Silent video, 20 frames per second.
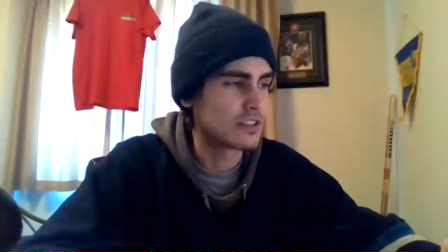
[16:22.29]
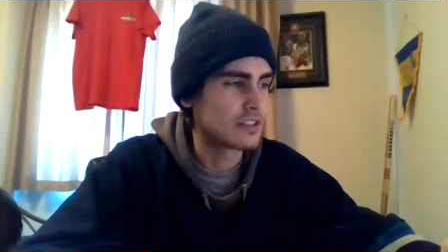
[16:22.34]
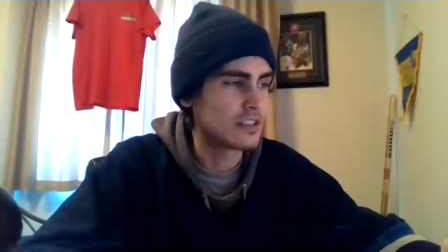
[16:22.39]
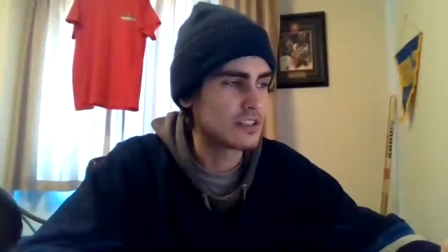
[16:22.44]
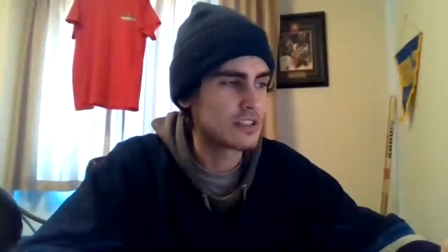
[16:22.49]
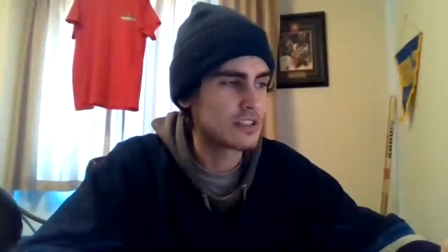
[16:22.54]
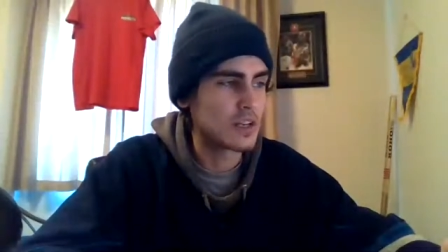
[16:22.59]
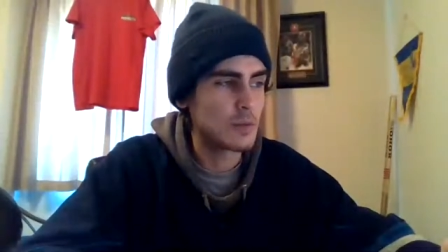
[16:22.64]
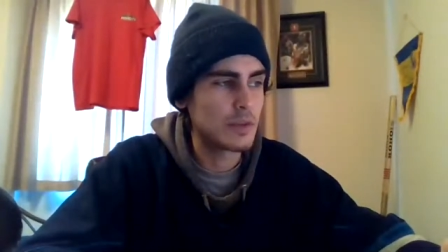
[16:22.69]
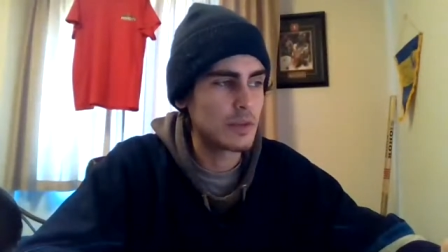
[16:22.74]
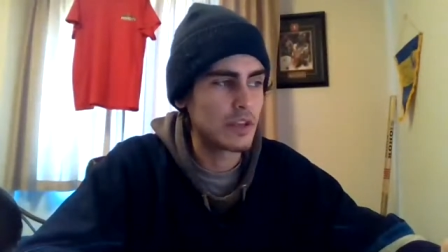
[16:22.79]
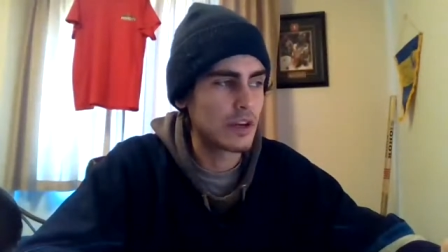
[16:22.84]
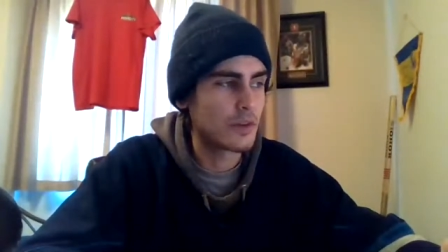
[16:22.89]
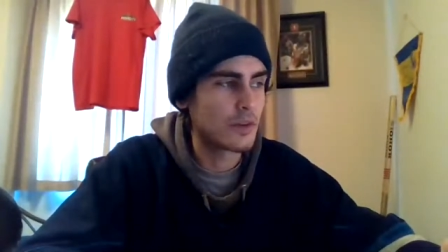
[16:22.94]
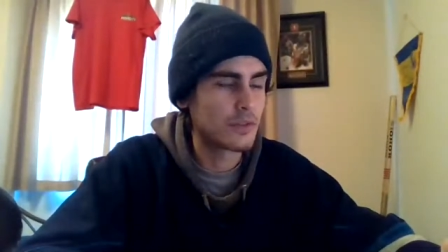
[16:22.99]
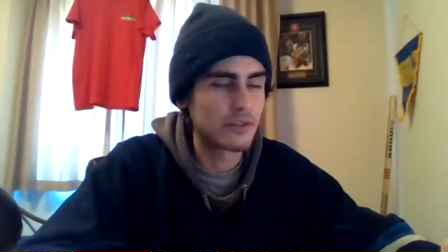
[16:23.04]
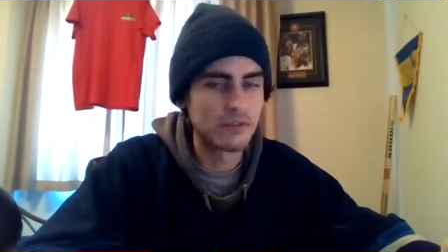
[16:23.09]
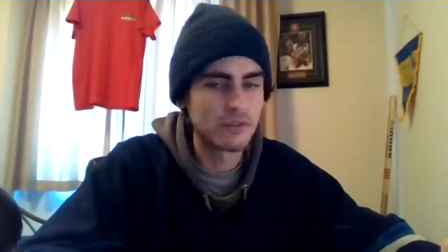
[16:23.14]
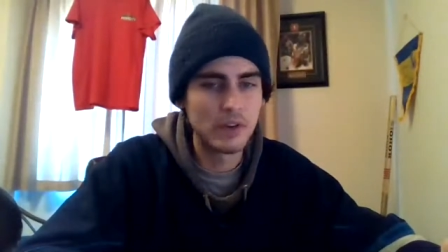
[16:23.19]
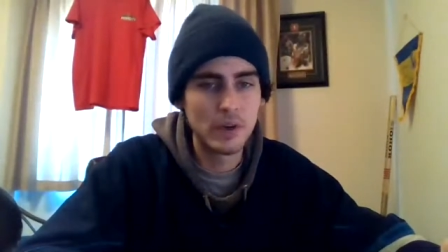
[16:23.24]
He's going to be on
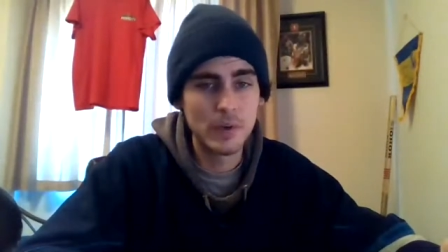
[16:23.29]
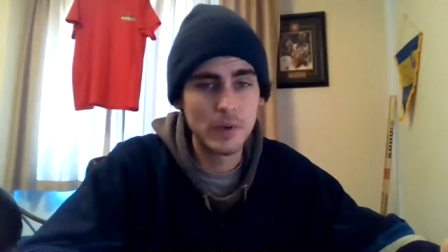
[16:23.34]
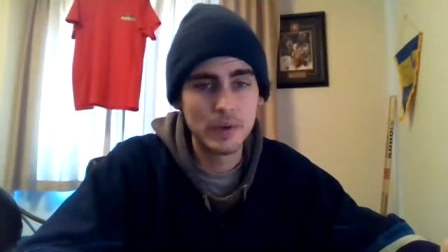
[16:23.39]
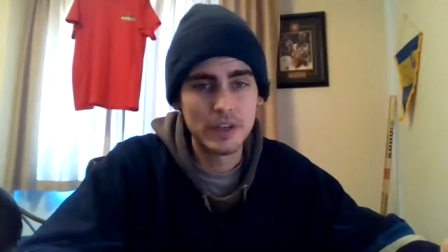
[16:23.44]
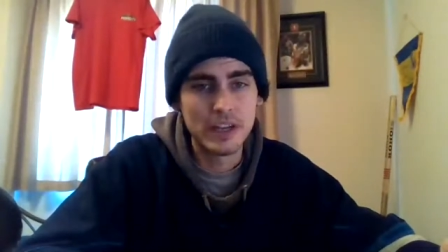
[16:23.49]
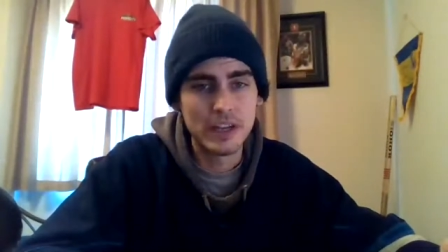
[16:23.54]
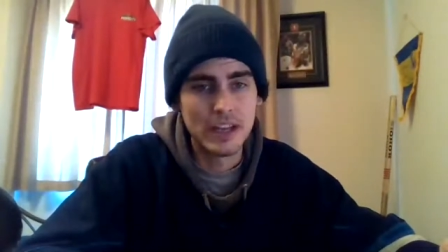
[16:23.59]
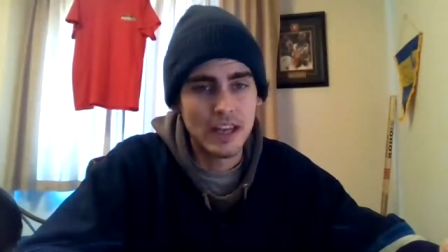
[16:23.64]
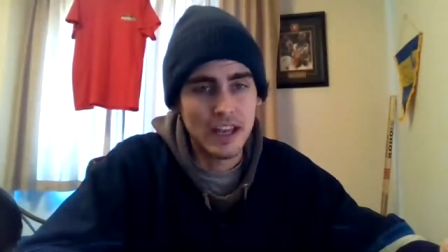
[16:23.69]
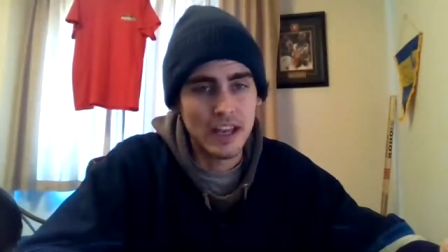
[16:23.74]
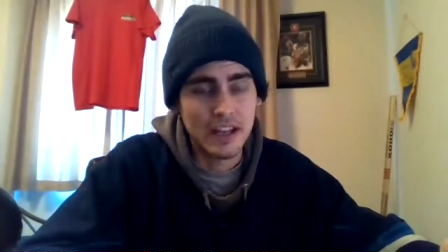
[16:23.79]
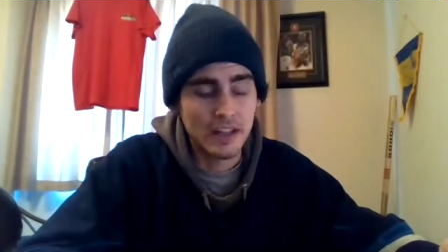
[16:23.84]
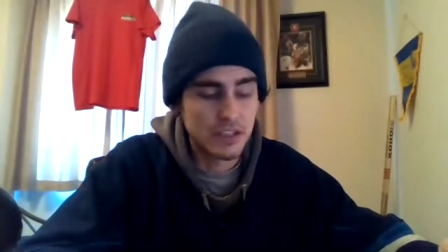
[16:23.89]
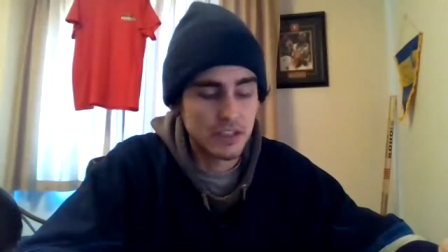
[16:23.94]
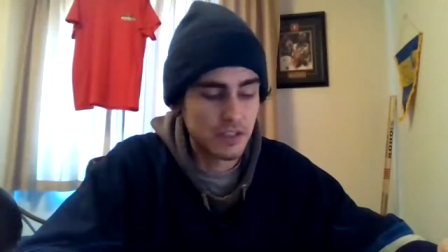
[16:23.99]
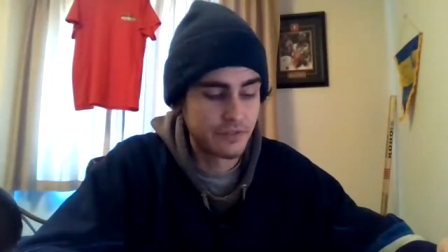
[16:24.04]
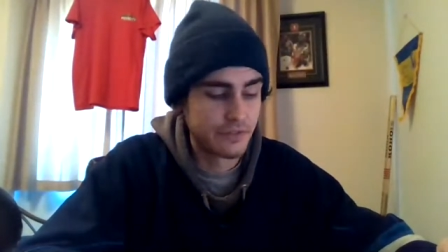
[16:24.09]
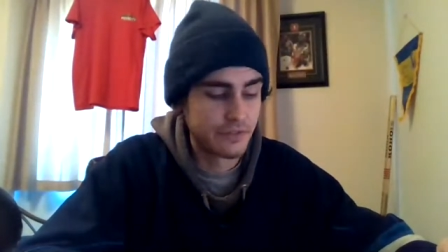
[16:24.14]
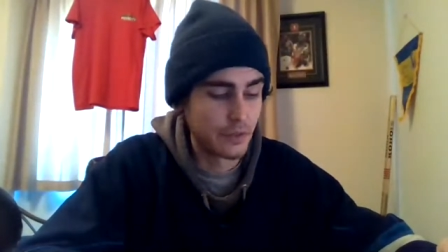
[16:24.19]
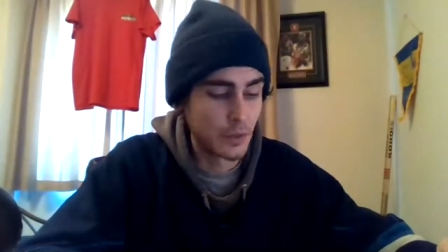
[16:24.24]
the road against a
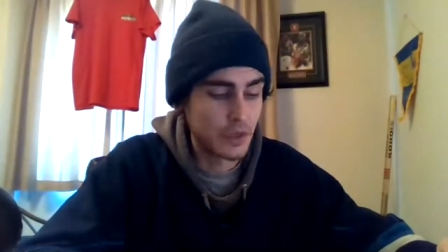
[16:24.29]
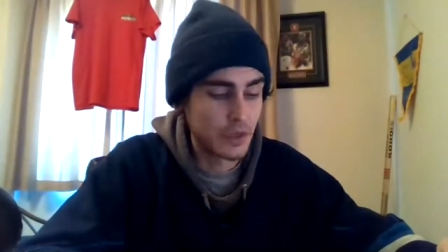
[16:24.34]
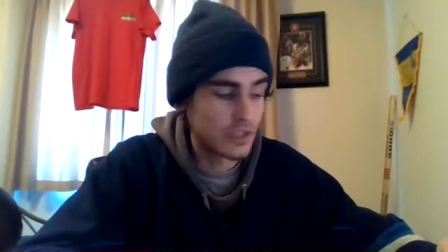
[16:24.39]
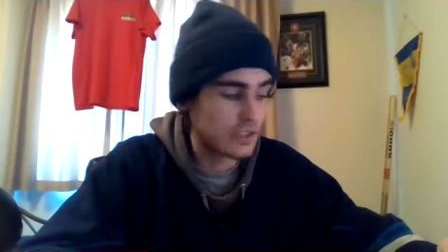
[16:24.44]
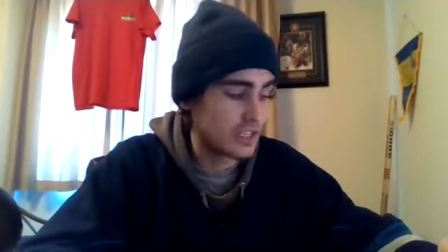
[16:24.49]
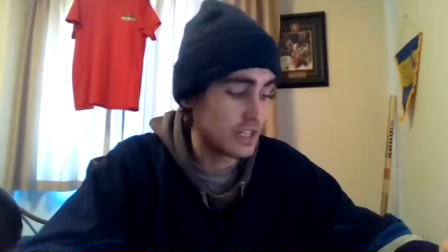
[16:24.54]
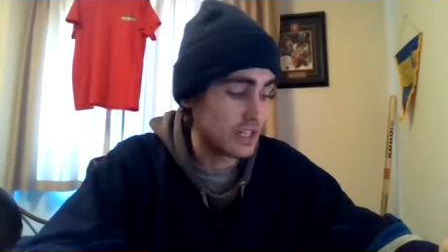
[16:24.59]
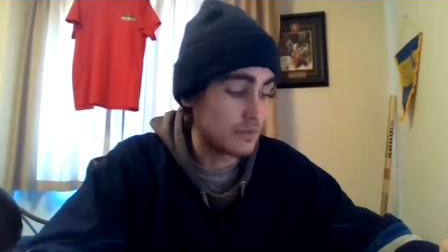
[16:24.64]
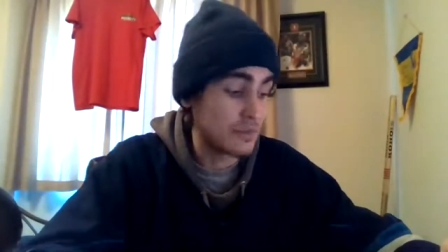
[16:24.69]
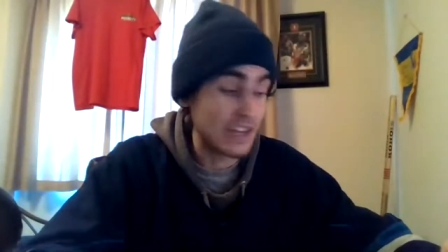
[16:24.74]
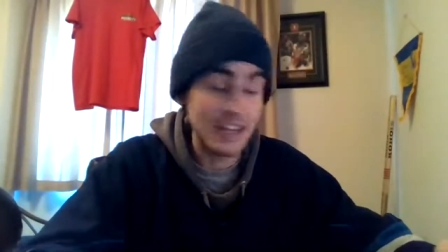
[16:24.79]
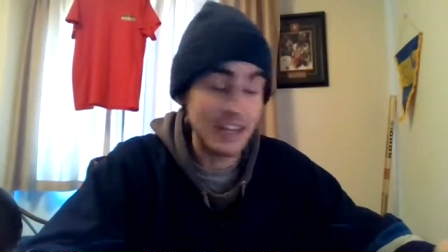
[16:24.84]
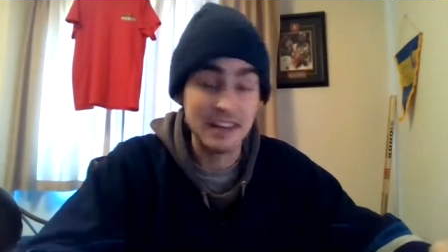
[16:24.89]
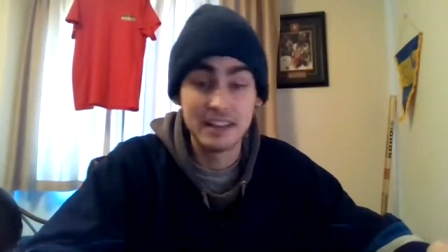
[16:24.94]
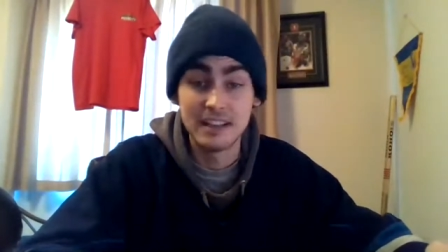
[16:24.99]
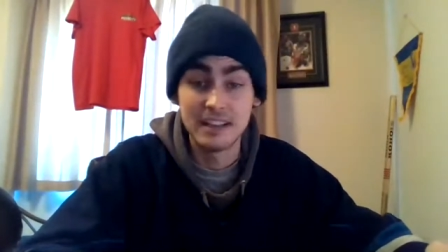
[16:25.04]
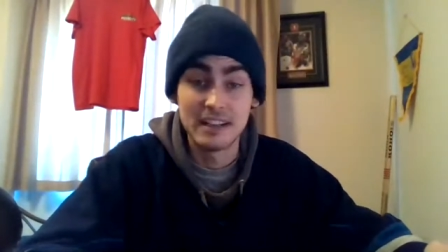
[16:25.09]
Florida team that,